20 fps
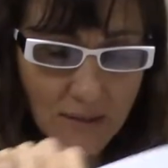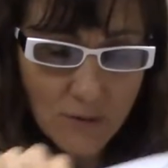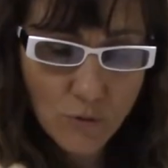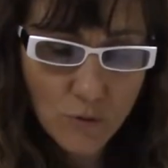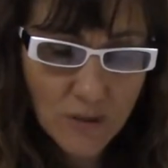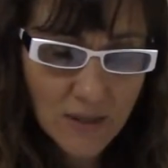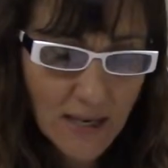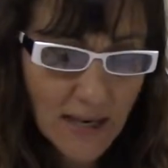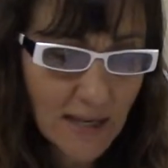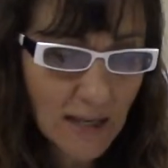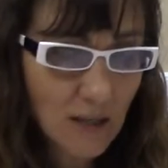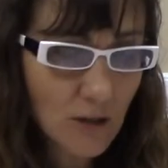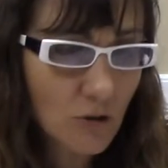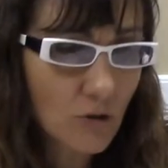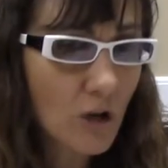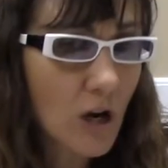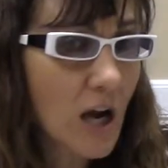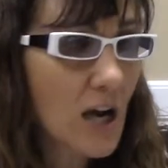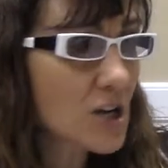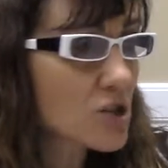signing
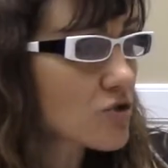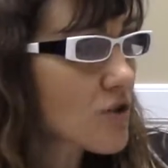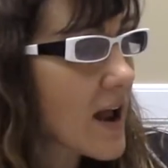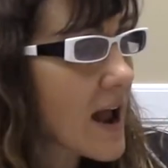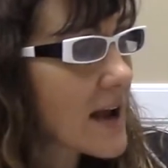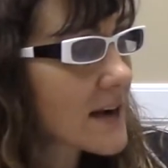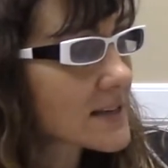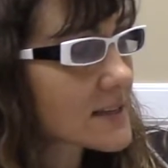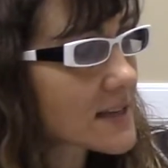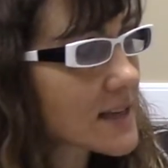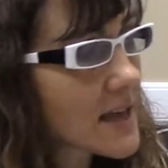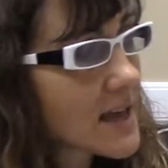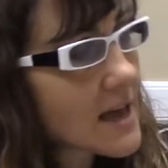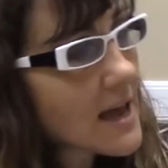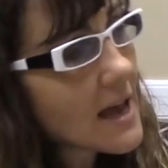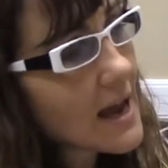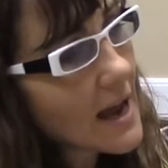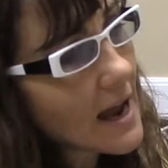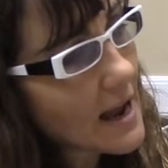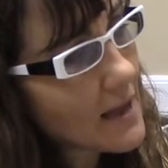your contract.
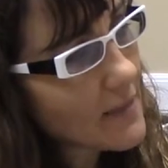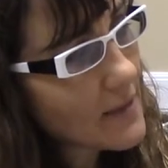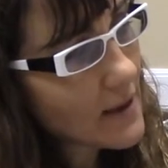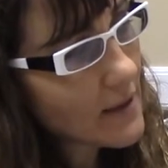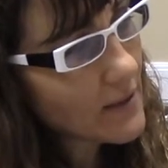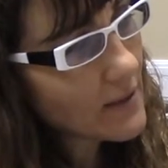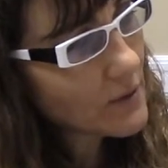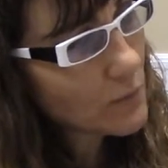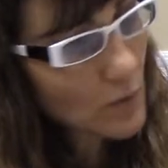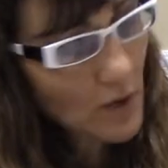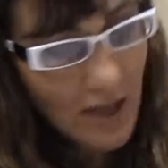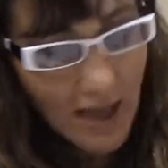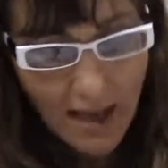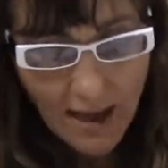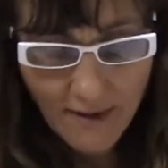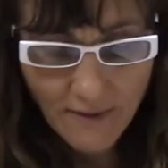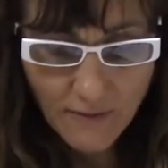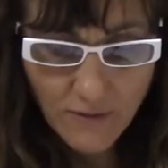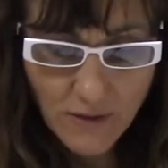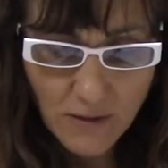And then we
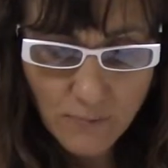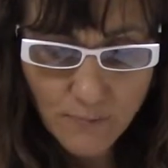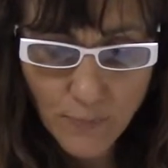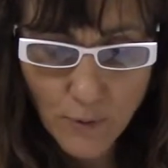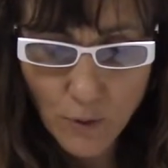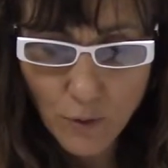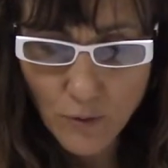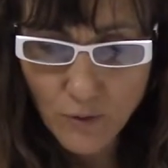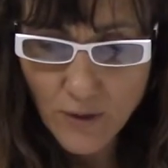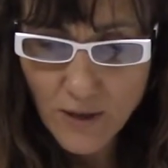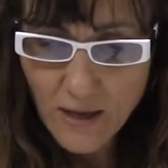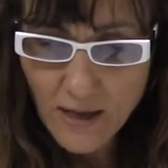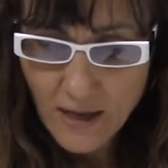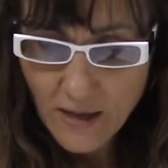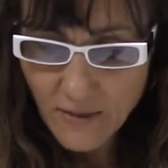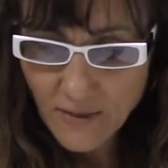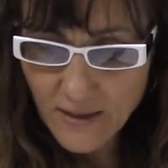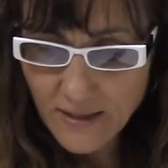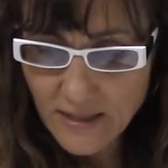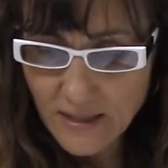have both.
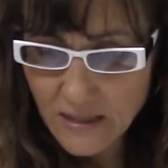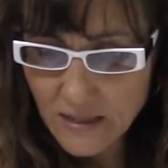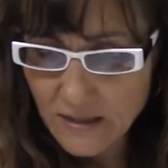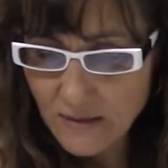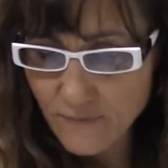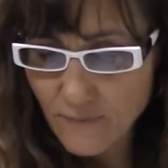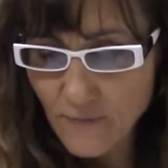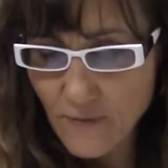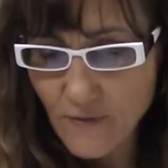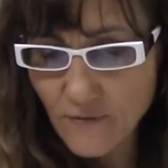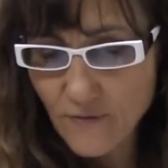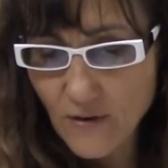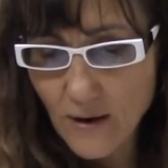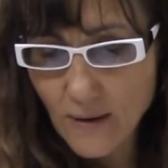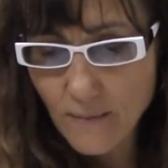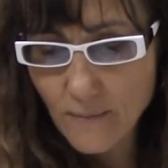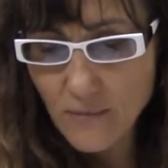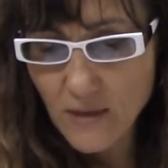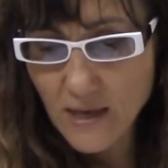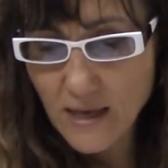This is
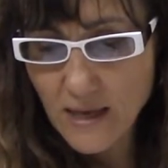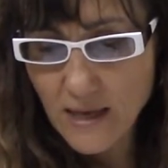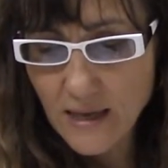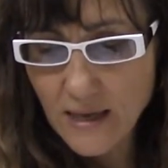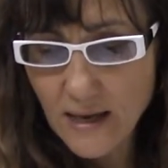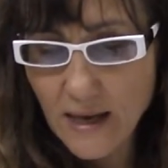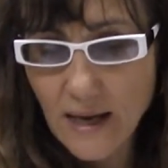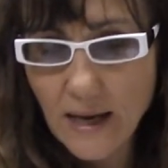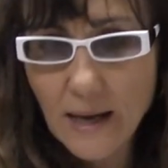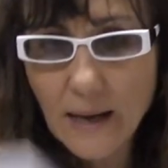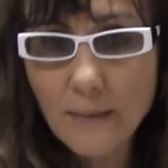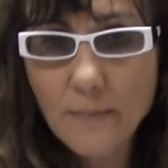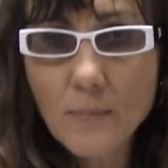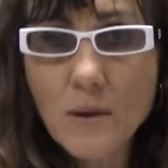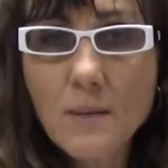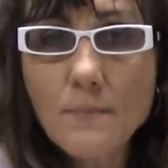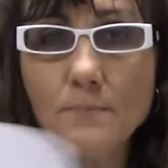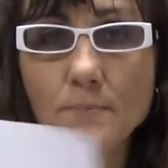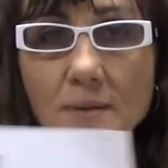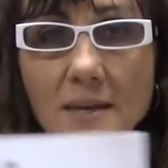from the
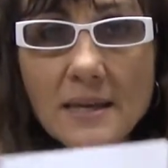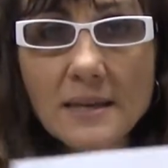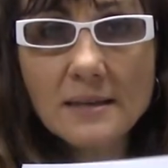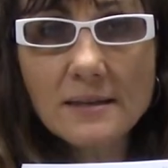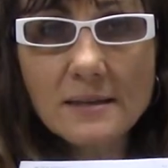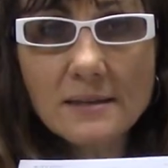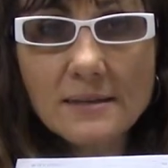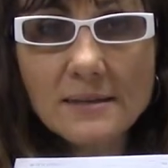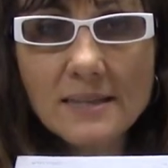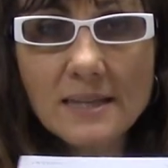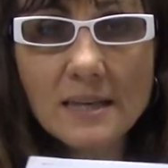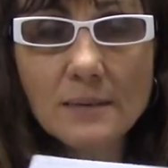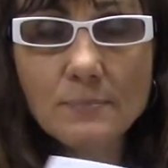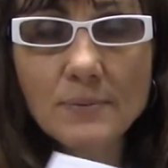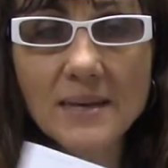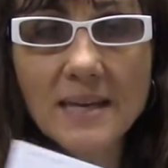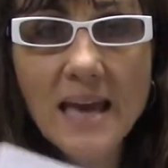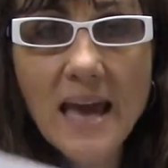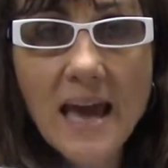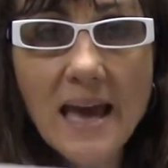
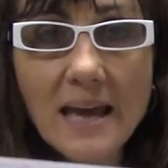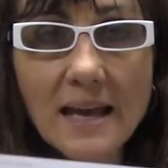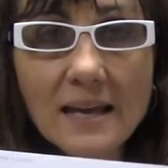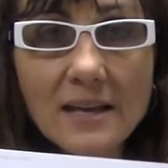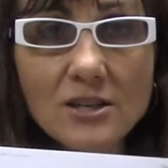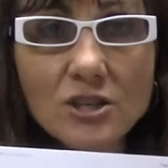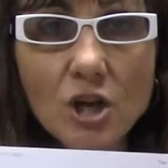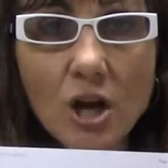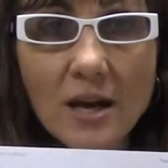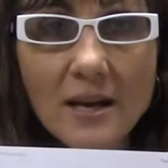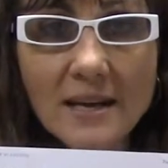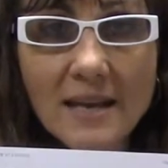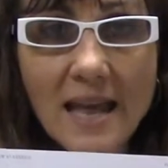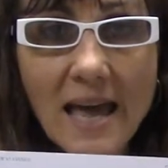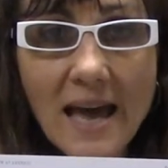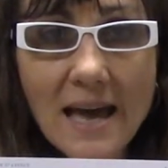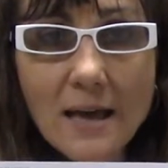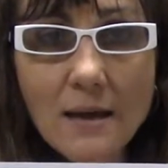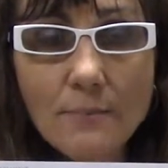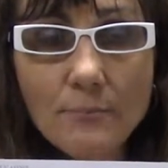bcpa.net,
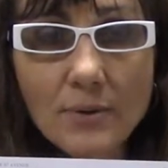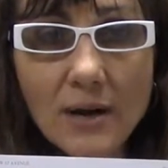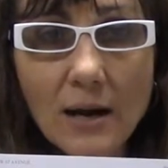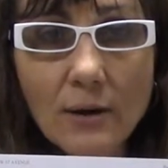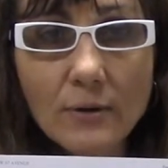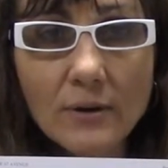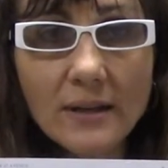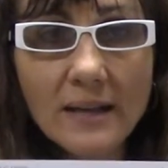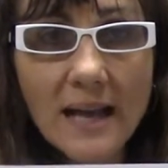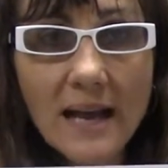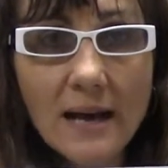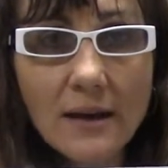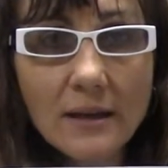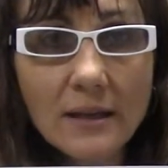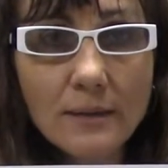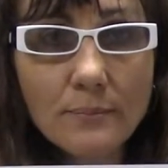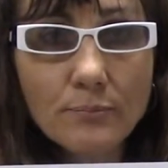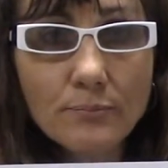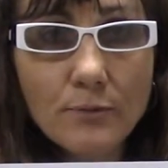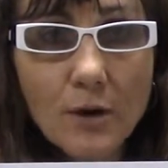Broward
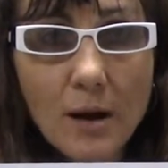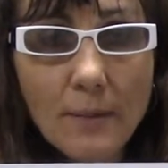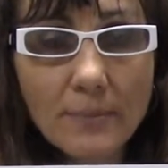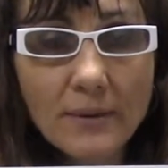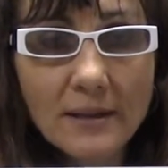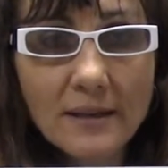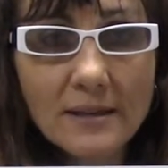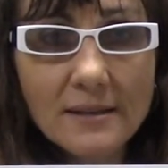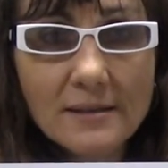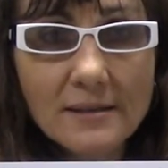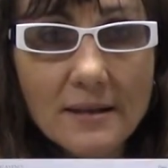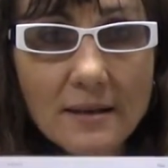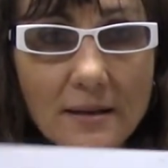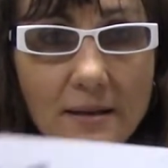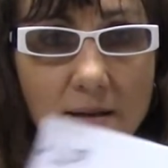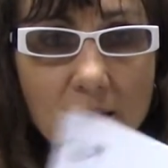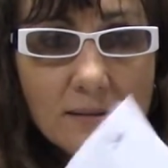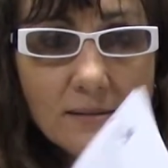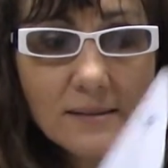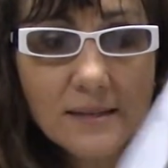County Property
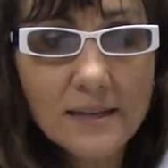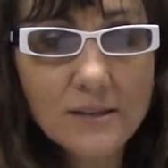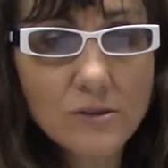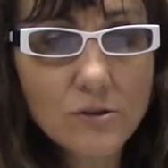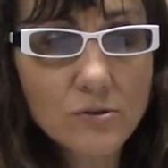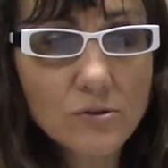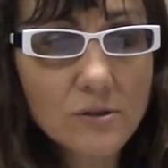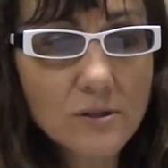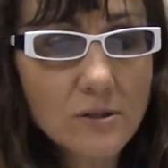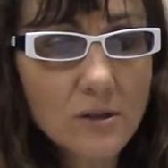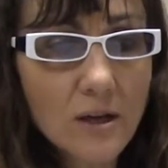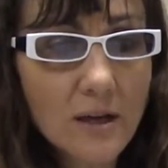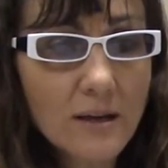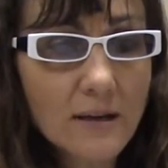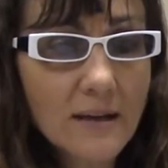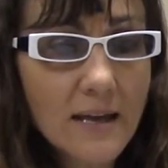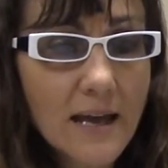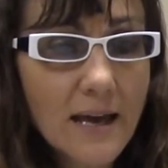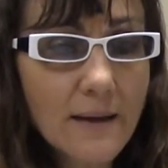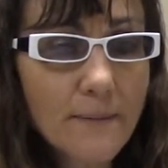
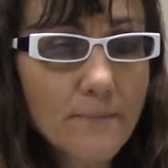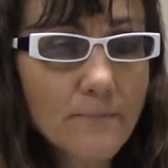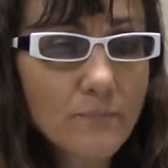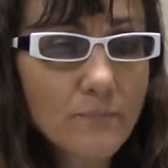Assessors.net,